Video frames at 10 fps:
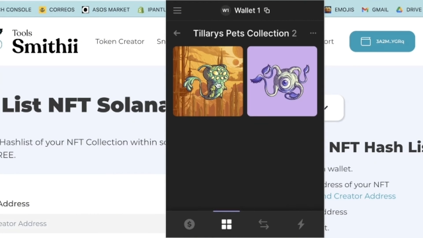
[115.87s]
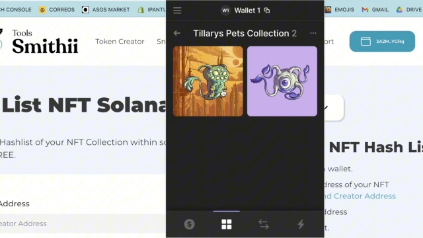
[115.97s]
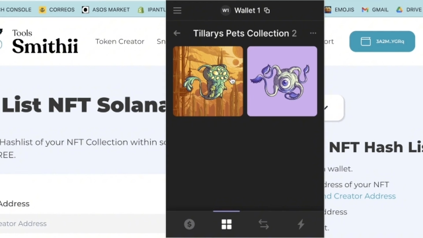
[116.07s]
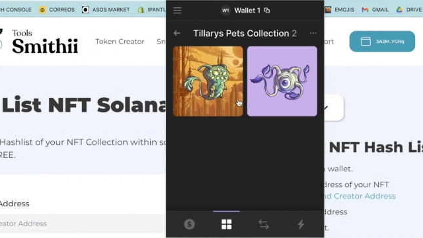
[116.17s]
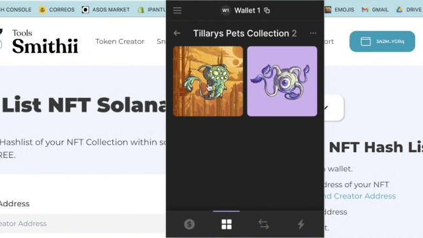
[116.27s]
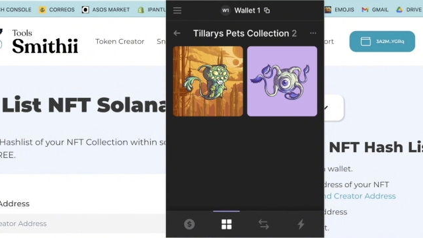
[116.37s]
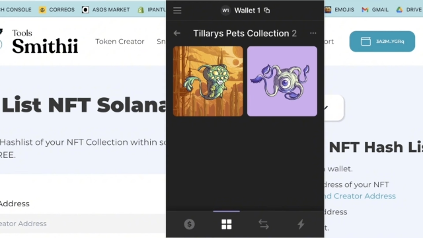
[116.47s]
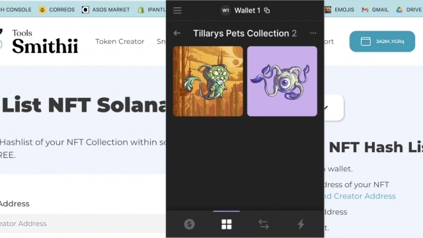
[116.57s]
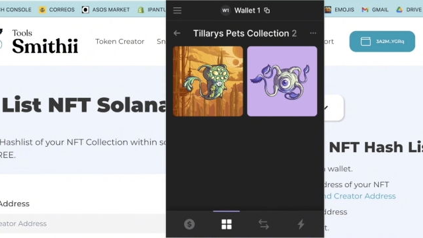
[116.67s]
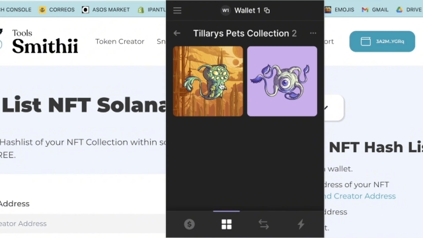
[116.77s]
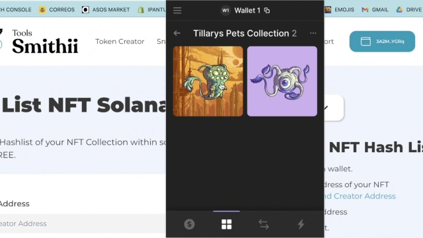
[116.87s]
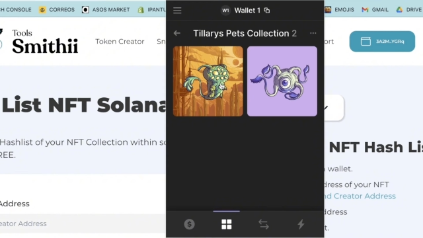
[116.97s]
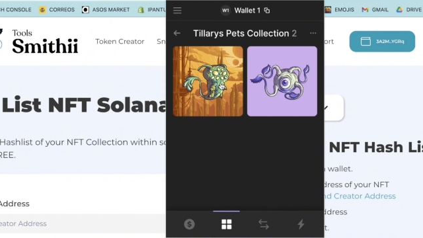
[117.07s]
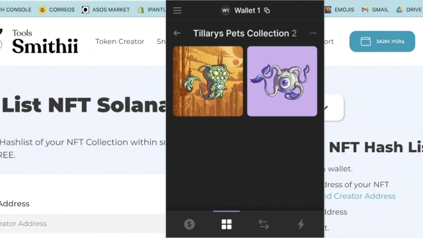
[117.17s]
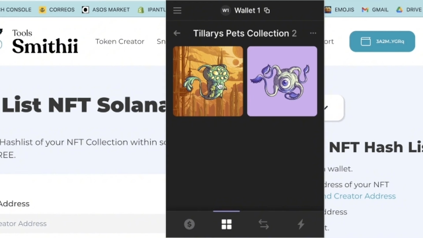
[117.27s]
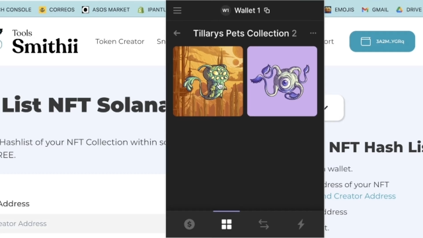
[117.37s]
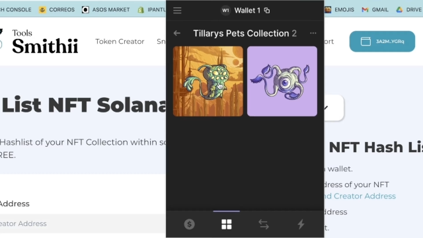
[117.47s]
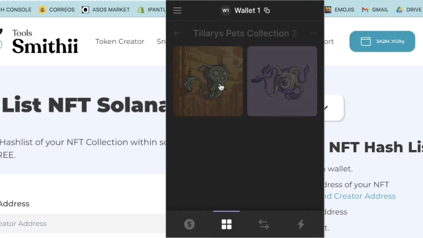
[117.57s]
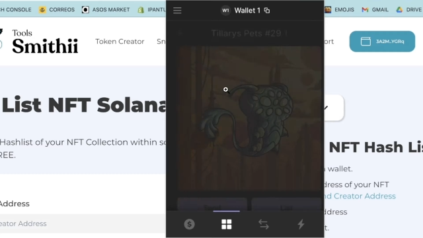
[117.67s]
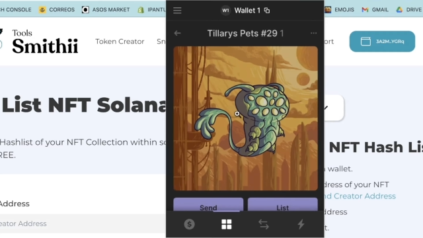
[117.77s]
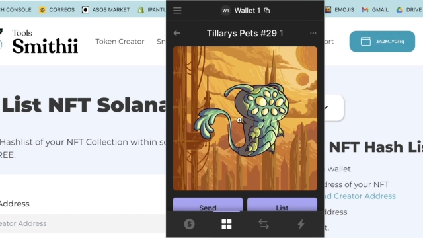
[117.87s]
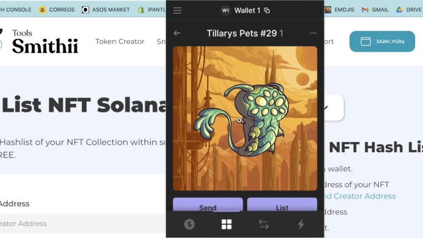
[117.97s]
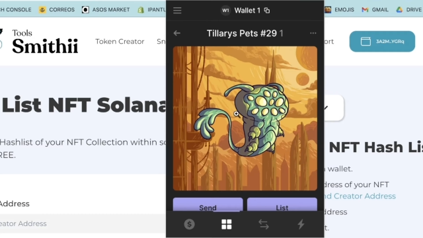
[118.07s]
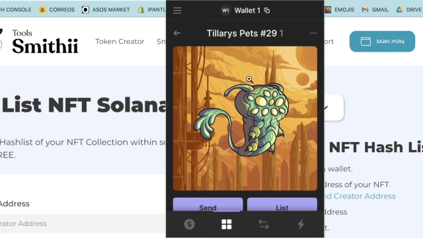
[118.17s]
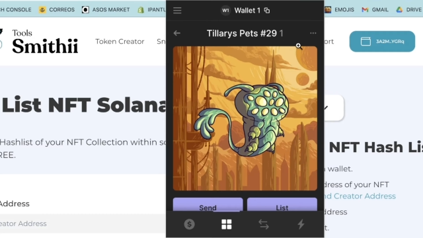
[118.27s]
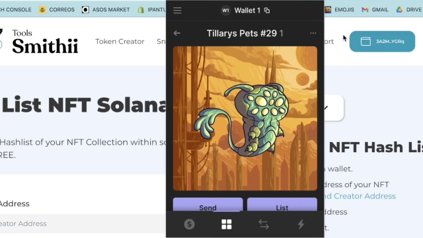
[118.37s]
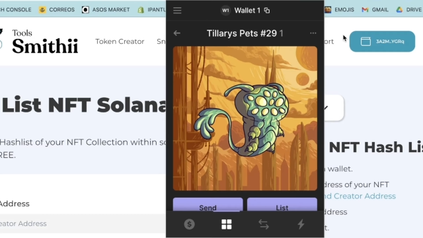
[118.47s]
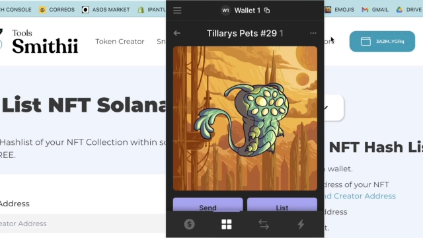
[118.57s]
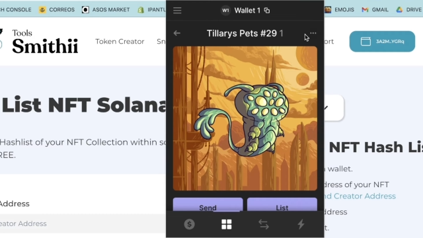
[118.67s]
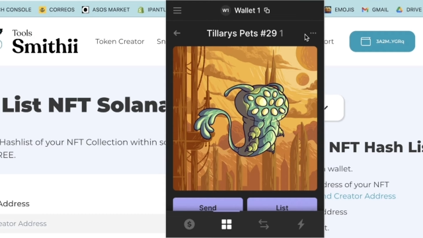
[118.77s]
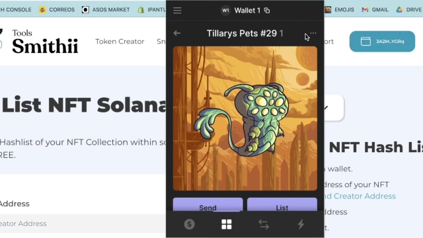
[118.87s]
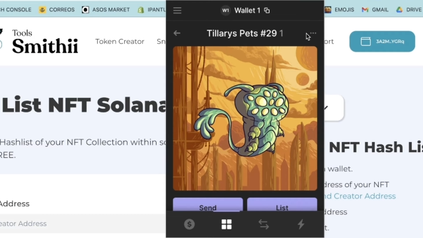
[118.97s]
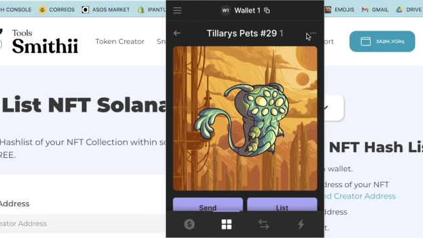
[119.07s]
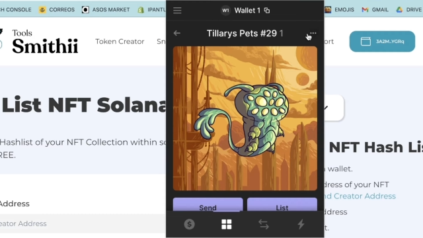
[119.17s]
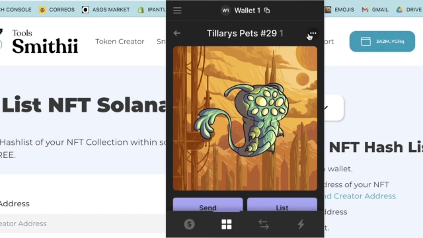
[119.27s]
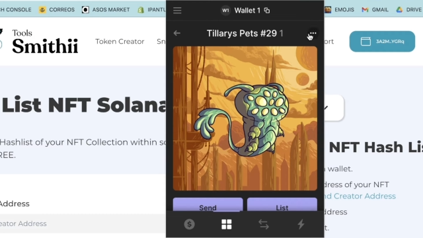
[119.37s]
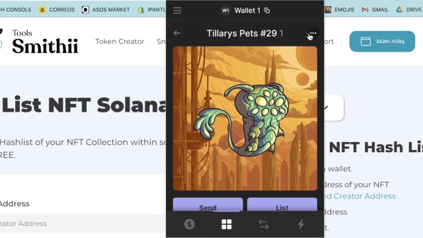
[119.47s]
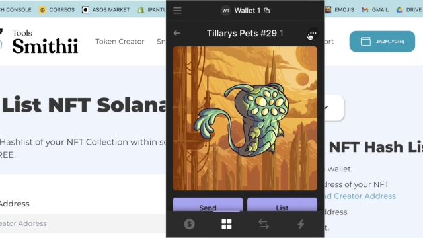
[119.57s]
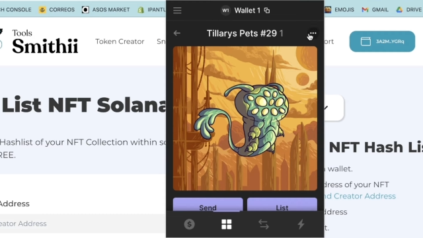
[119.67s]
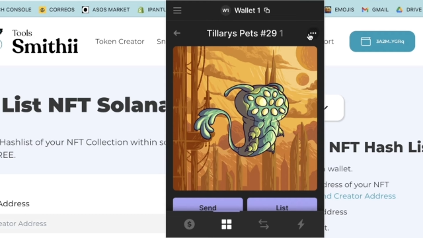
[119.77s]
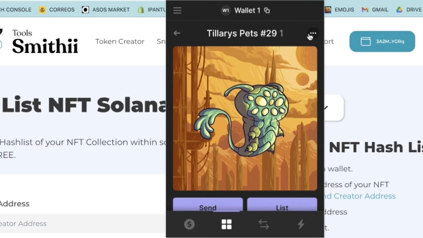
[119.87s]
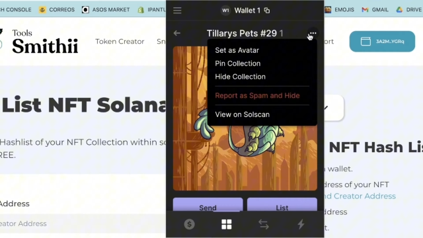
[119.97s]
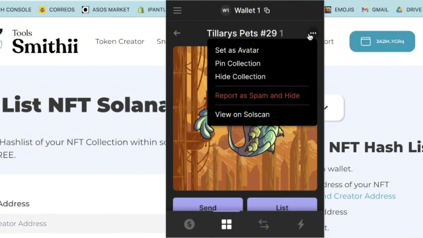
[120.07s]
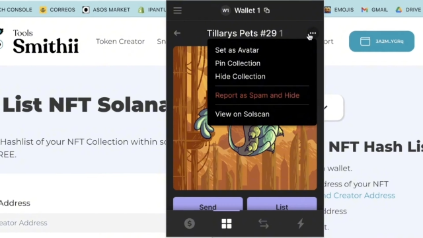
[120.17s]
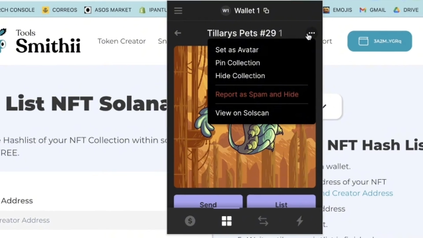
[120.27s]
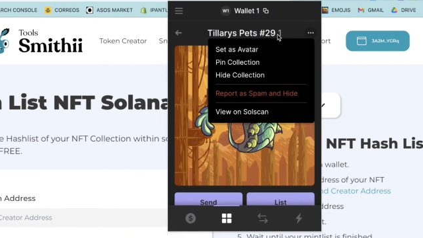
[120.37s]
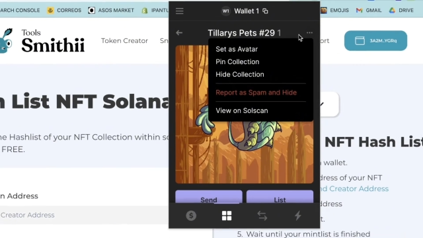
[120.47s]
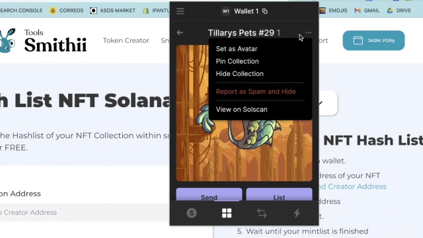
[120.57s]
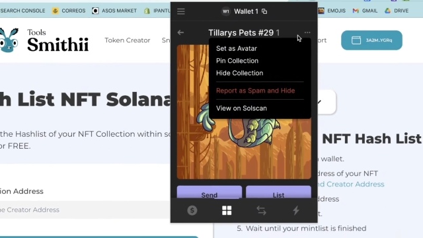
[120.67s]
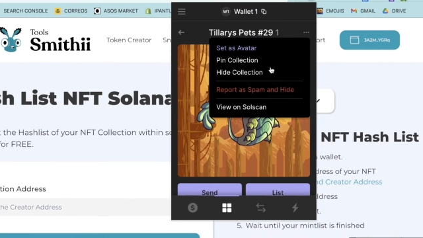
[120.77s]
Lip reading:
[unreadable: no face in view]